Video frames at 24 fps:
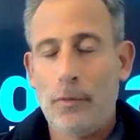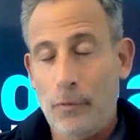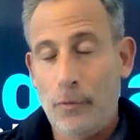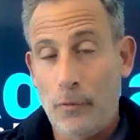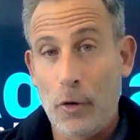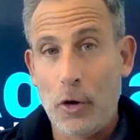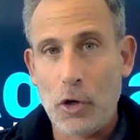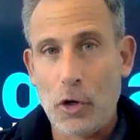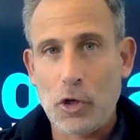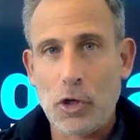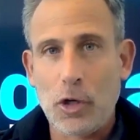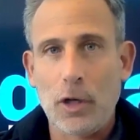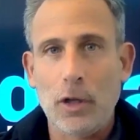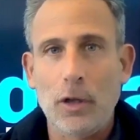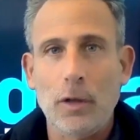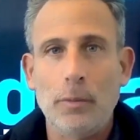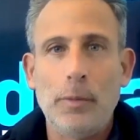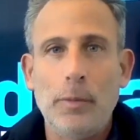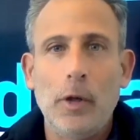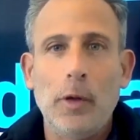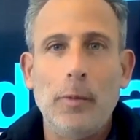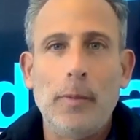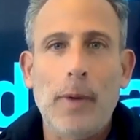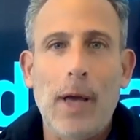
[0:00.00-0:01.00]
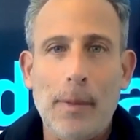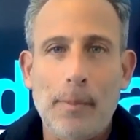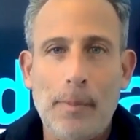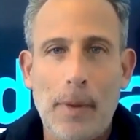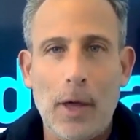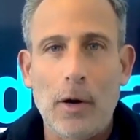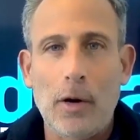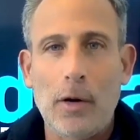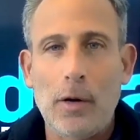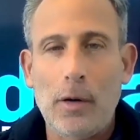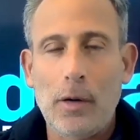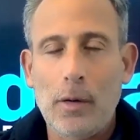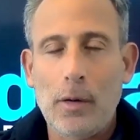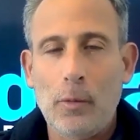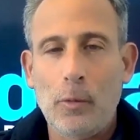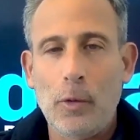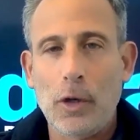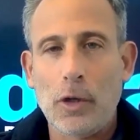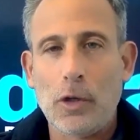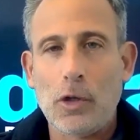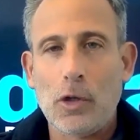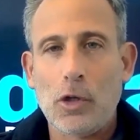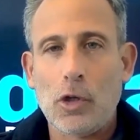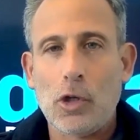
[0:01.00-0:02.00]
version of the Build Back Better,
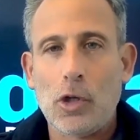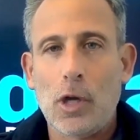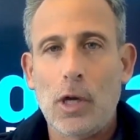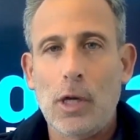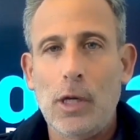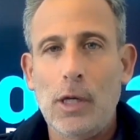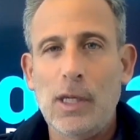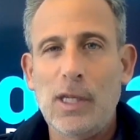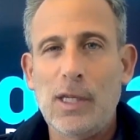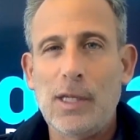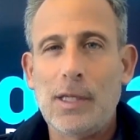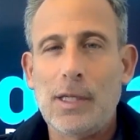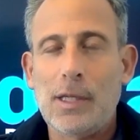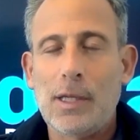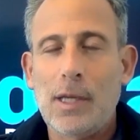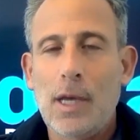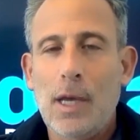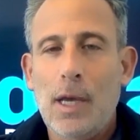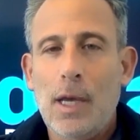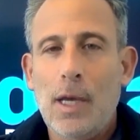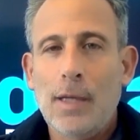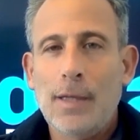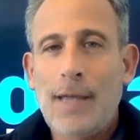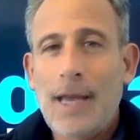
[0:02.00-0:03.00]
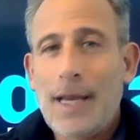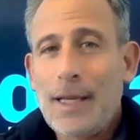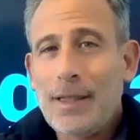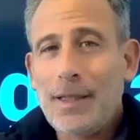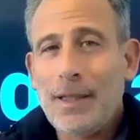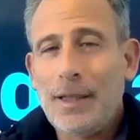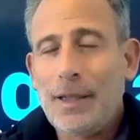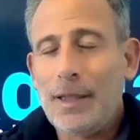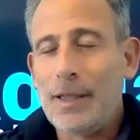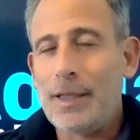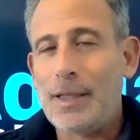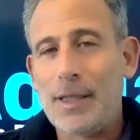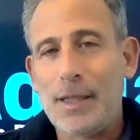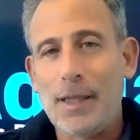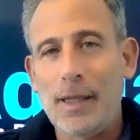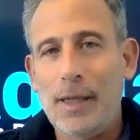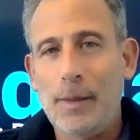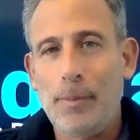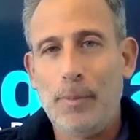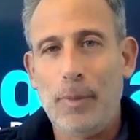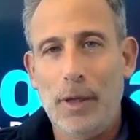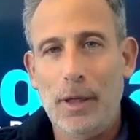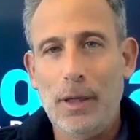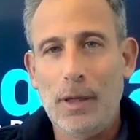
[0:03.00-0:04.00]
which is technically
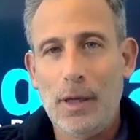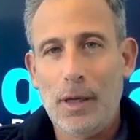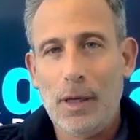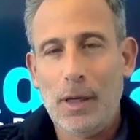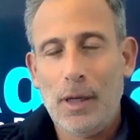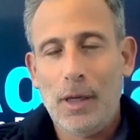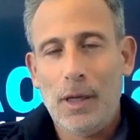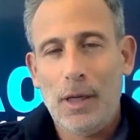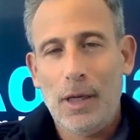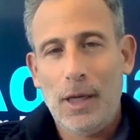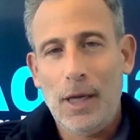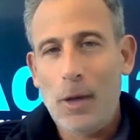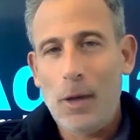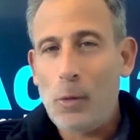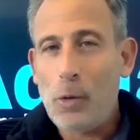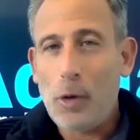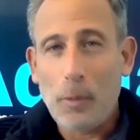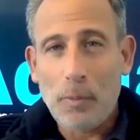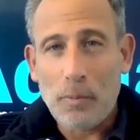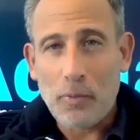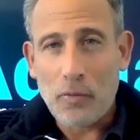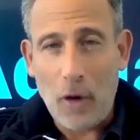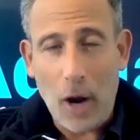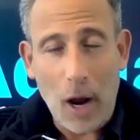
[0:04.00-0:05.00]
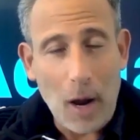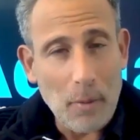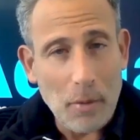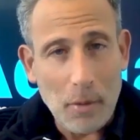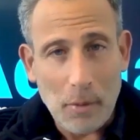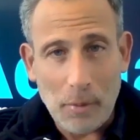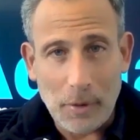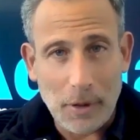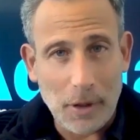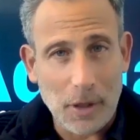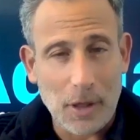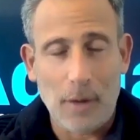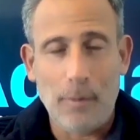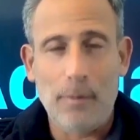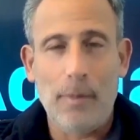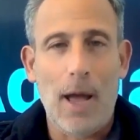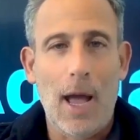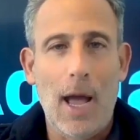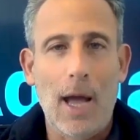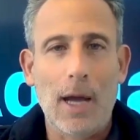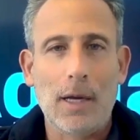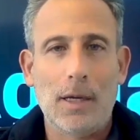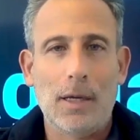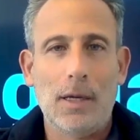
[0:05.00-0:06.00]
sleeping, it will probably come
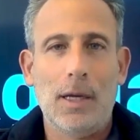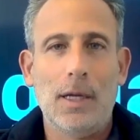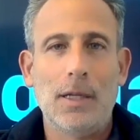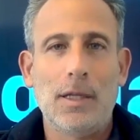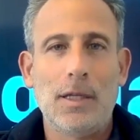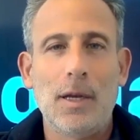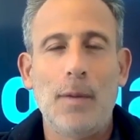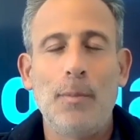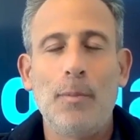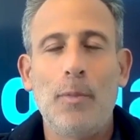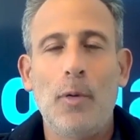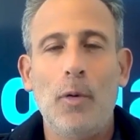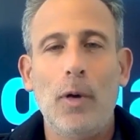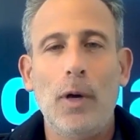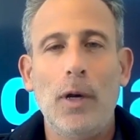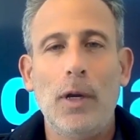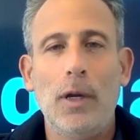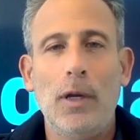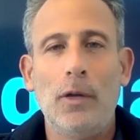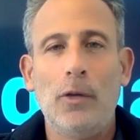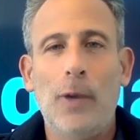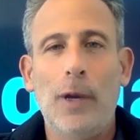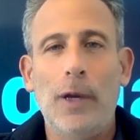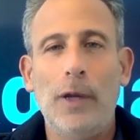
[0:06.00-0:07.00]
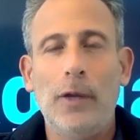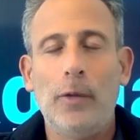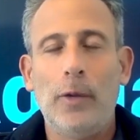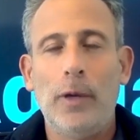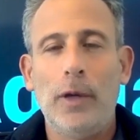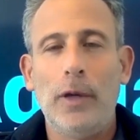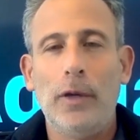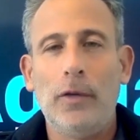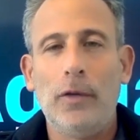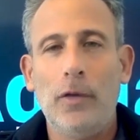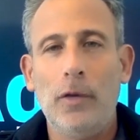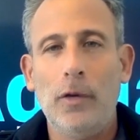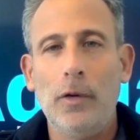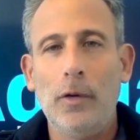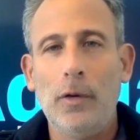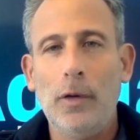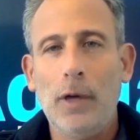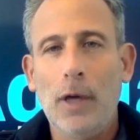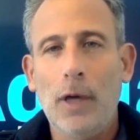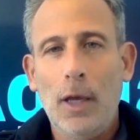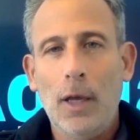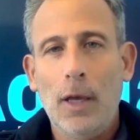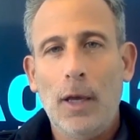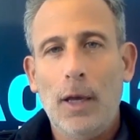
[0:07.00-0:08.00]
back at some point in 2022.
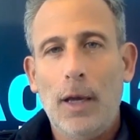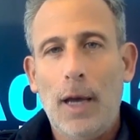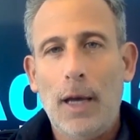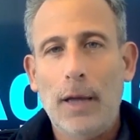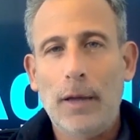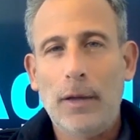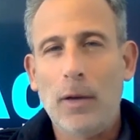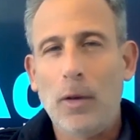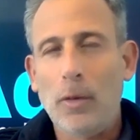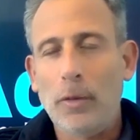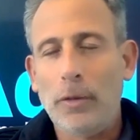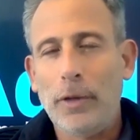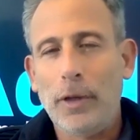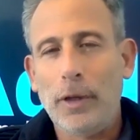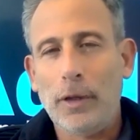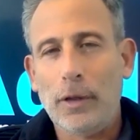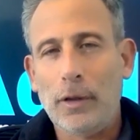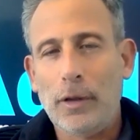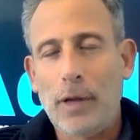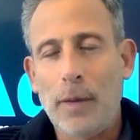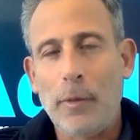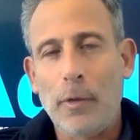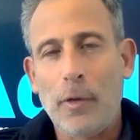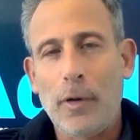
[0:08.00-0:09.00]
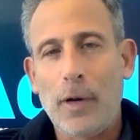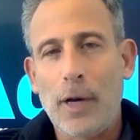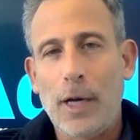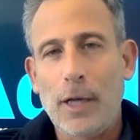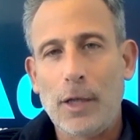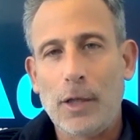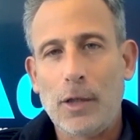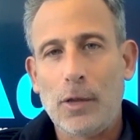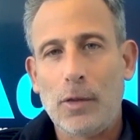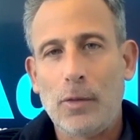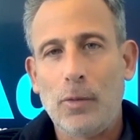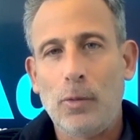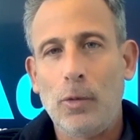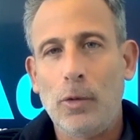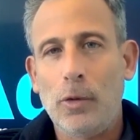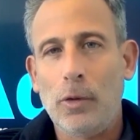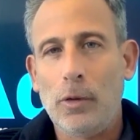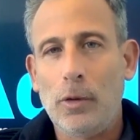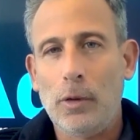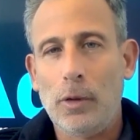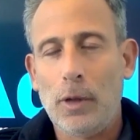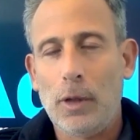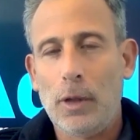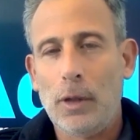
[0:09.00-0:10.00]
I don't think the Democrats
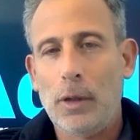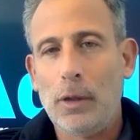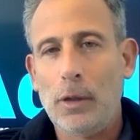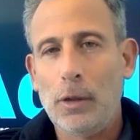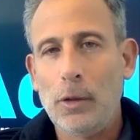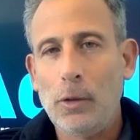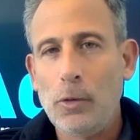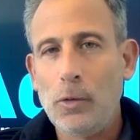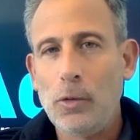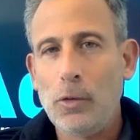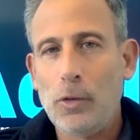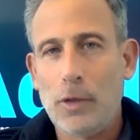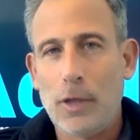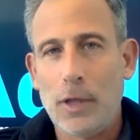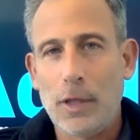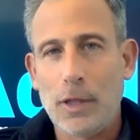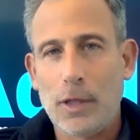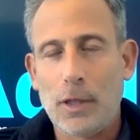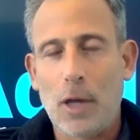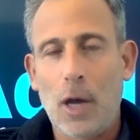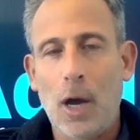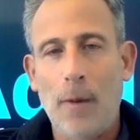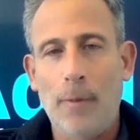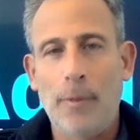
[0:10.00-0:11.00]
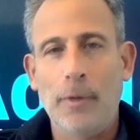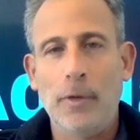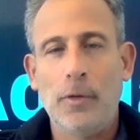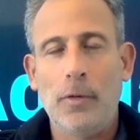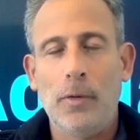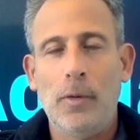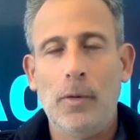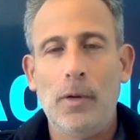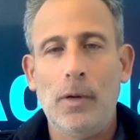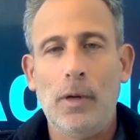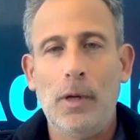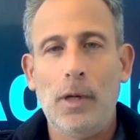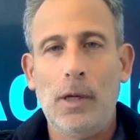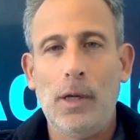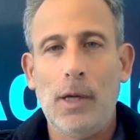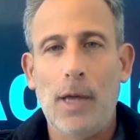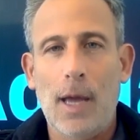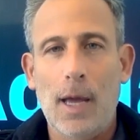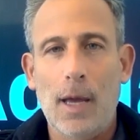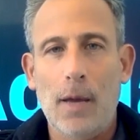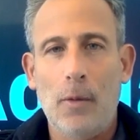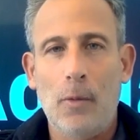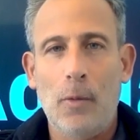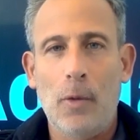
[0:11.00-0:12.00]
will lose this opportunity
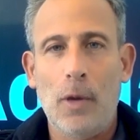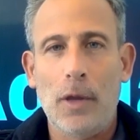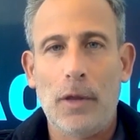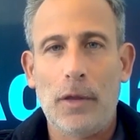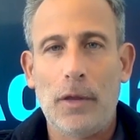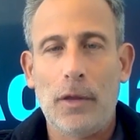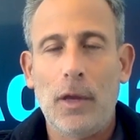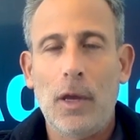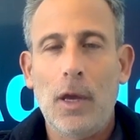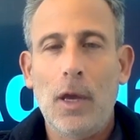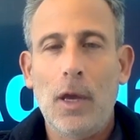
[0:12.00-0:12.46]
with